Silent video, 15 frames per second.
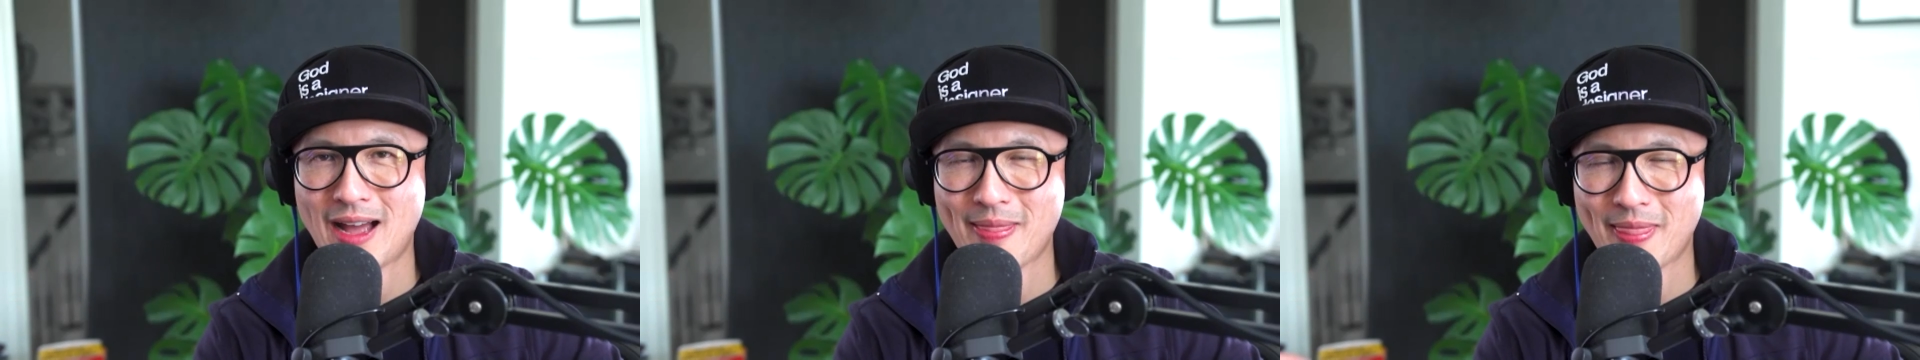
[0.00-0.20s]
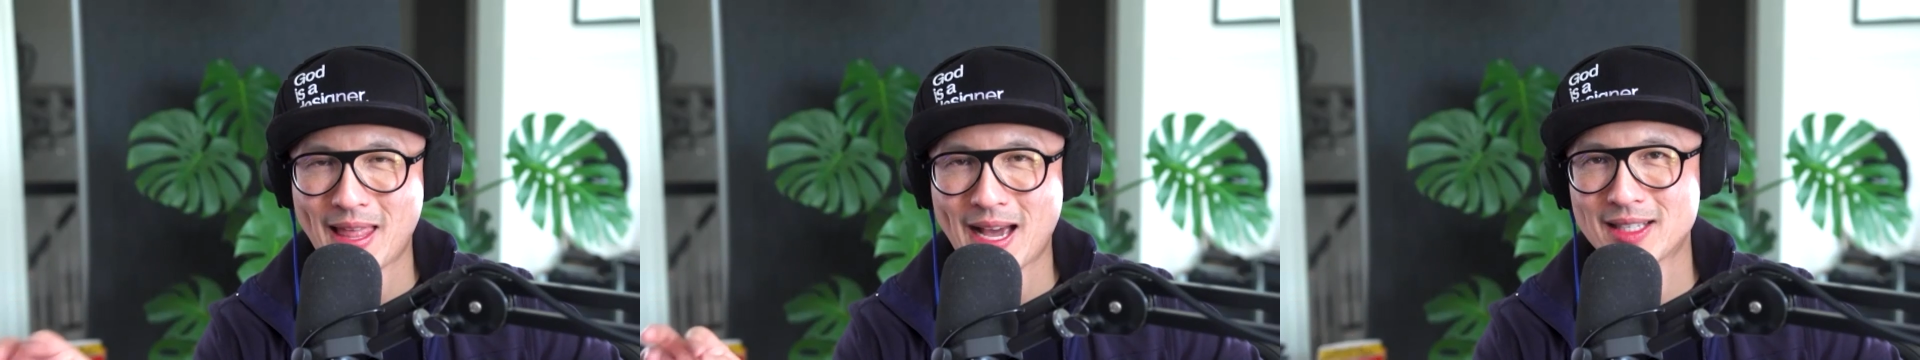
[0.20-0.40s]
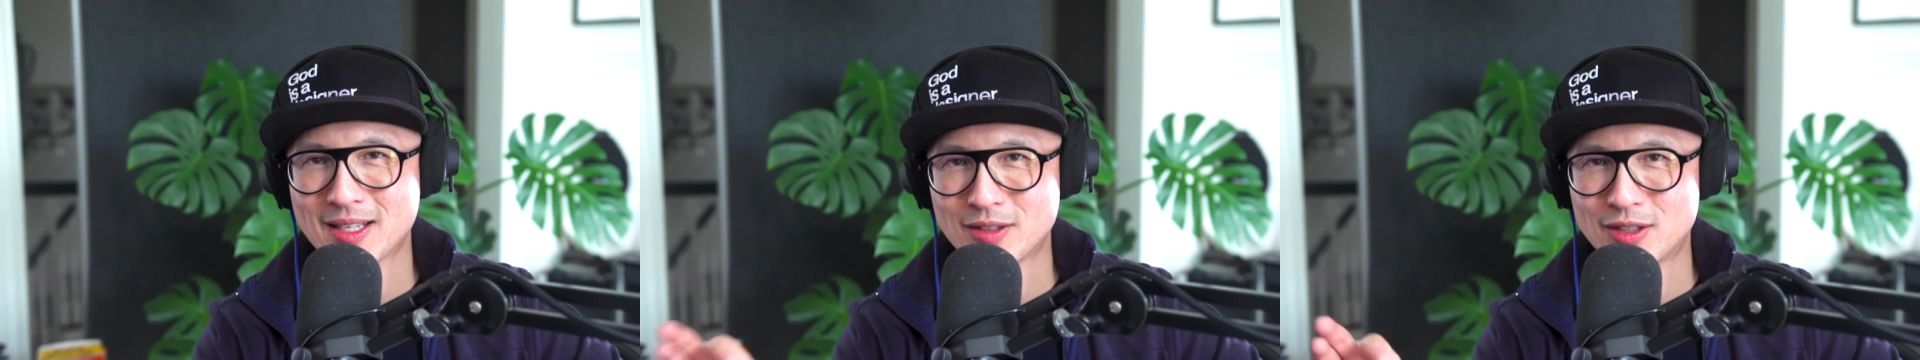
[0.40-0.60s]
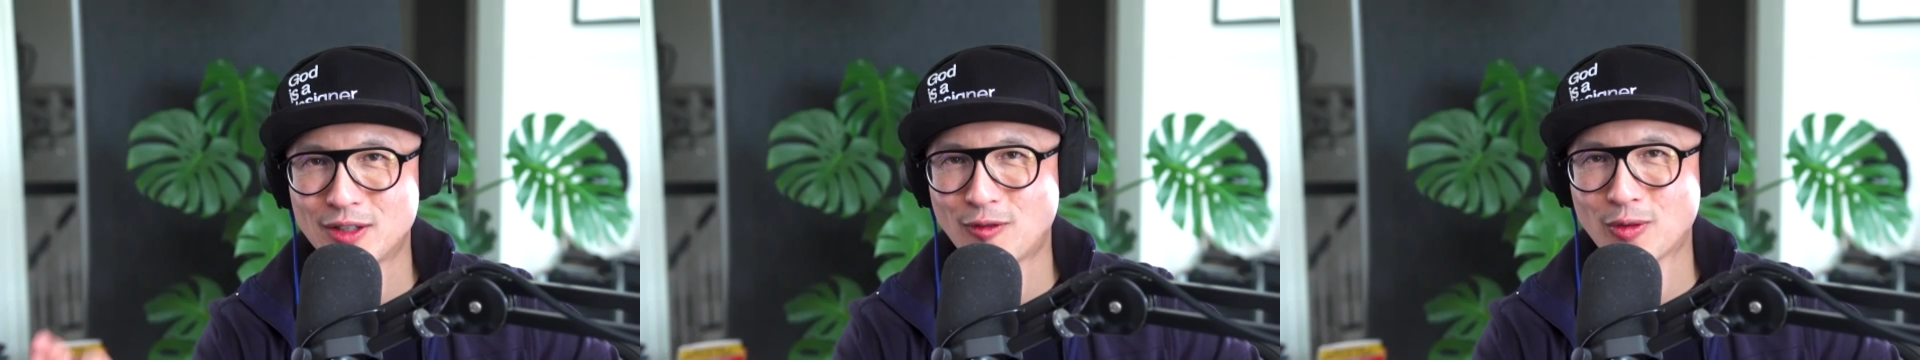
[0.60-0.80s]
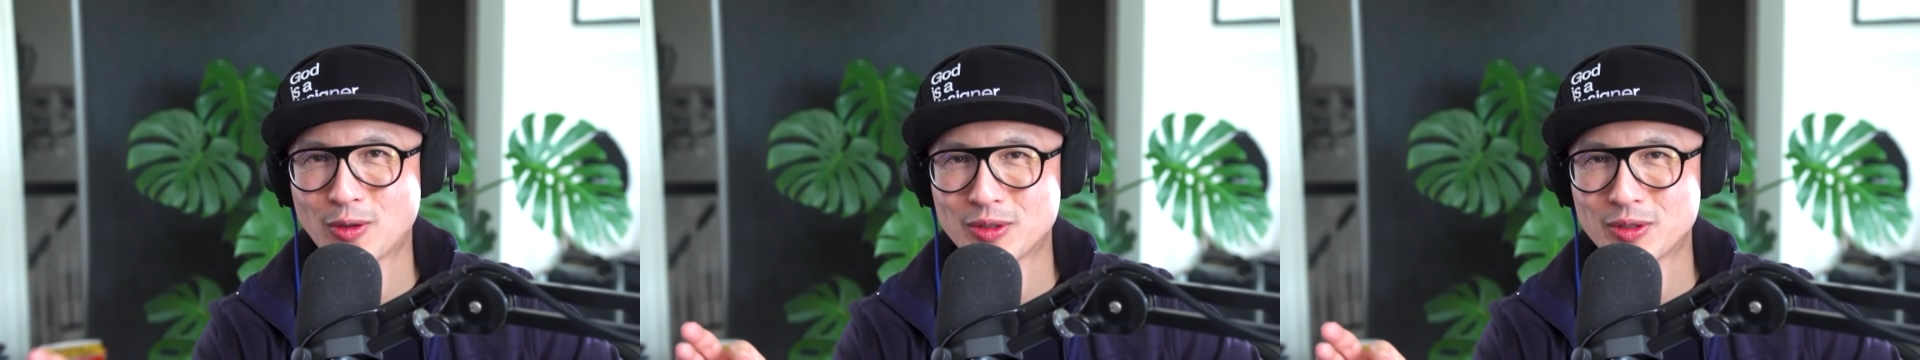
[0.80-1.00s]
And that's how
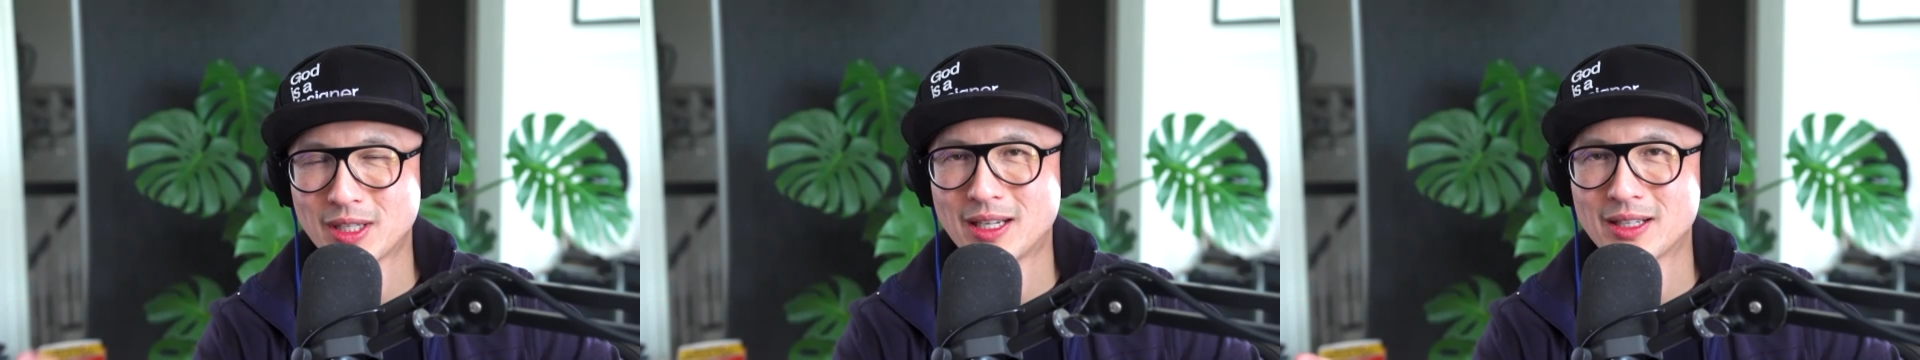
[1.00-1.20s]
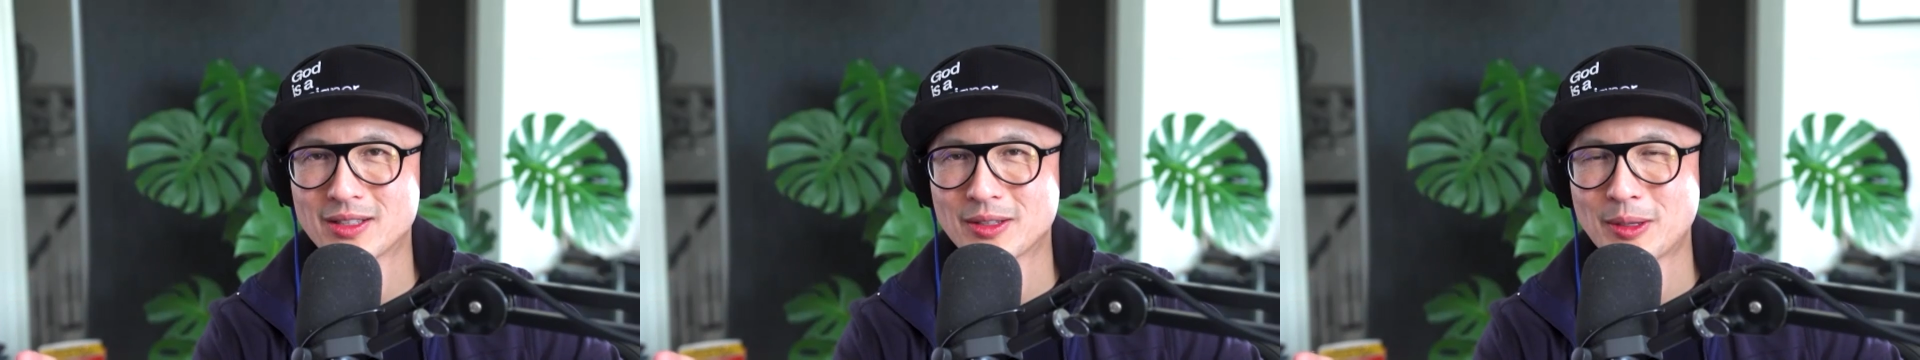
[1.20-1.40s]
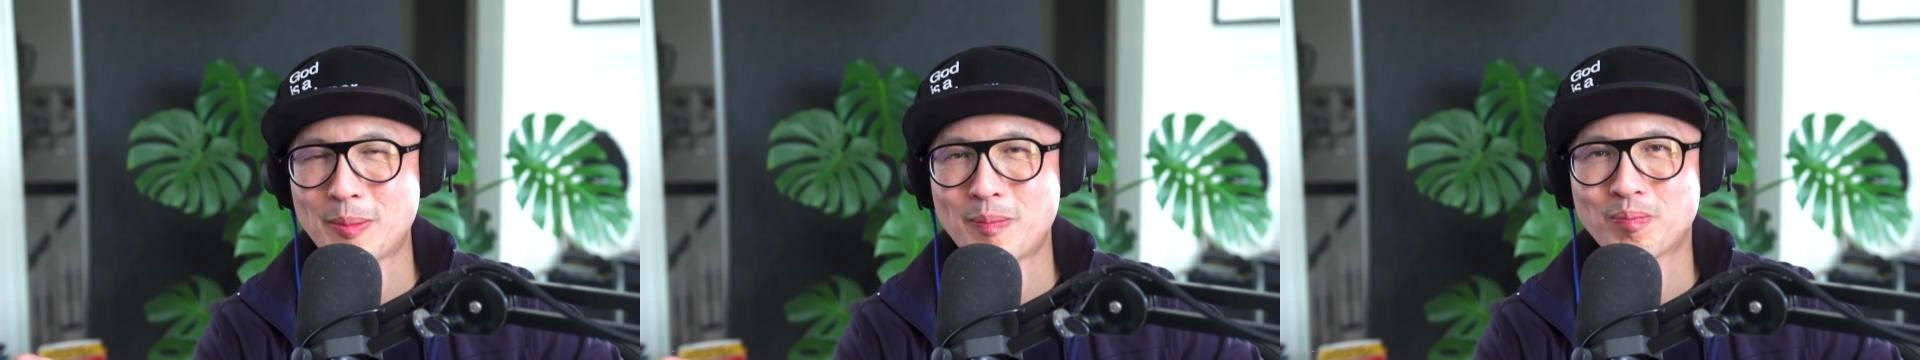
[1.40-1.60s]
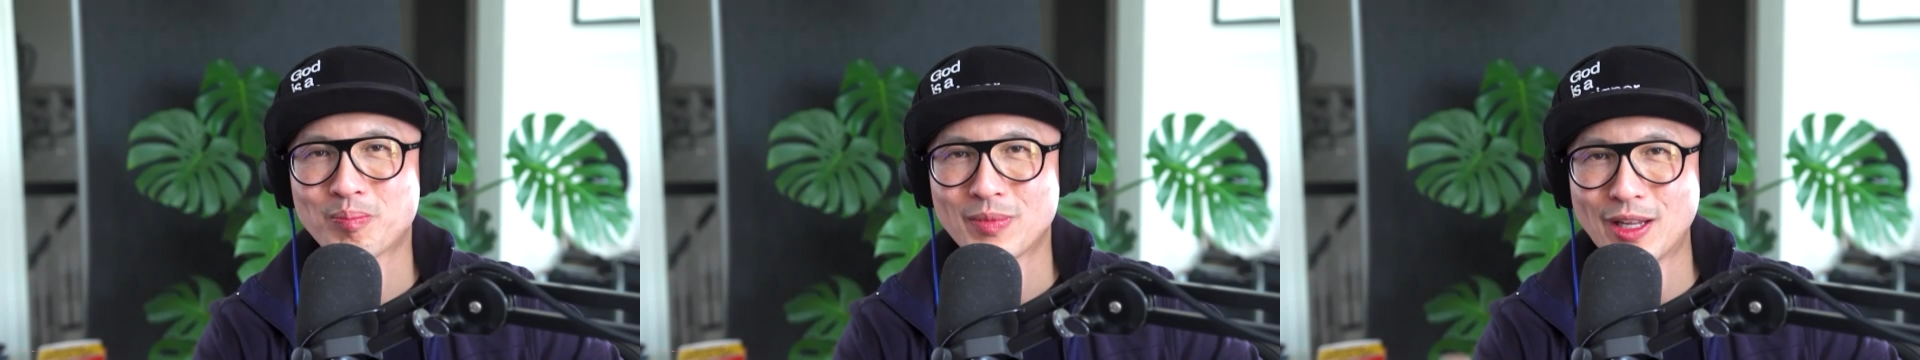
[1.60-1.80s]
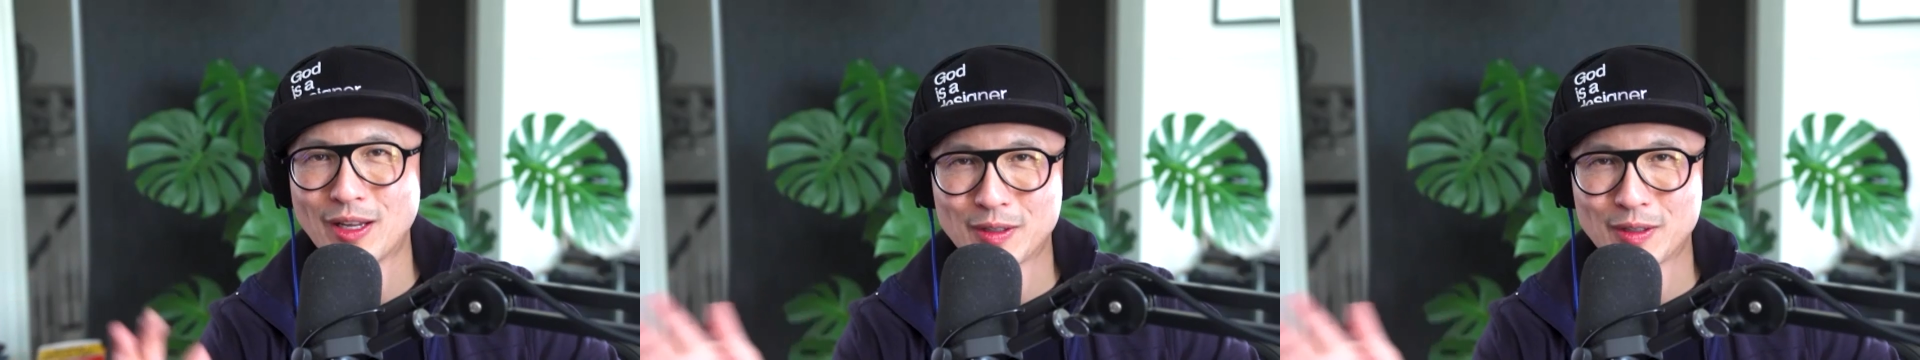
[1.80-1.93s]
difficult it is. Now,